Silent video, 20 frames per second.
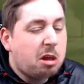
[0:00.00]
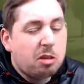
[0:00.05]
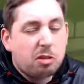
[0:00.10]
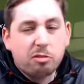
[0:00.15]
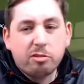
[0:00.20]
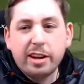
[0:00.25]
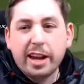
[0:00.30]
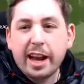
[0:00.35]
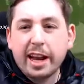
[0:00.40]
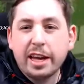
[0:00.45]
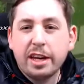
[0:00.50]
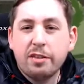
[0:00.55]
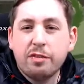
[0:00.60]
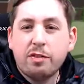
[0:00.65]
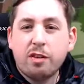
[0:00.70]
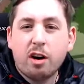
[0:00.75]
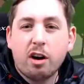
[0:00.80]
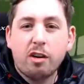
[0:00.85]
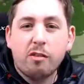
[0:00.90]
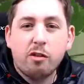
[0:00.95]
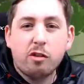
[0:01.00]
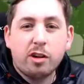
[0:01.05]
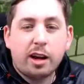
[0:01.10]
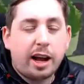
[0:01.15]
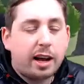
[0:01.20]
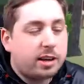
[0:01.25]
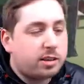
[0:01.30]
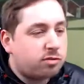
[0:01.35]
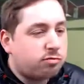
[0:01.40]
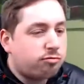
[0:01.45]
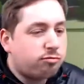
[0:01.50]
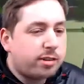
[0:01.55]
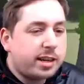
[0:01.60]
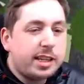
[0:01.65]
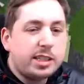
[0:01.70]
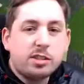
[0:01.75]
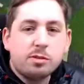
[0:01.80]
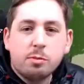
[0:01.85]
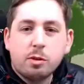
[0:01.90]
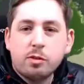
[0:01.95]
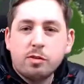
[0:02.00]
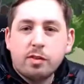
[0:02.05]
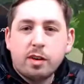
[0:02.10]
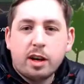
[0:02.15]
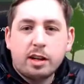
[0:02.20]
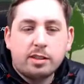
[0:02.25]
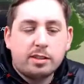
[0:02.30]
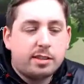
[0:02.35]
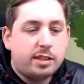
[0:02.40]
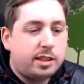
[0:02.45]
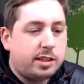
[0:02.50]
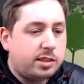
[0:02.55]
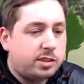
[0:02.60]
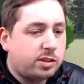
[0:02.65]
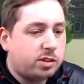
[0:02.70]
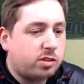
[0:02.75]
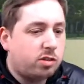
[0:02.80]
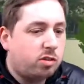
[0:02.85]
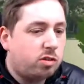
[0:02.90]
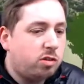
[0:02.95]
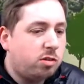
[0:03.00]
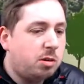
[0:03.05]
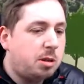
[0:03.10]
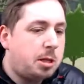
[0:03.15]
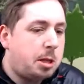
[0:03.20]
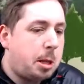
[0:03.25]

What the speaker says: 385 all out. It's a reasonable first innings score.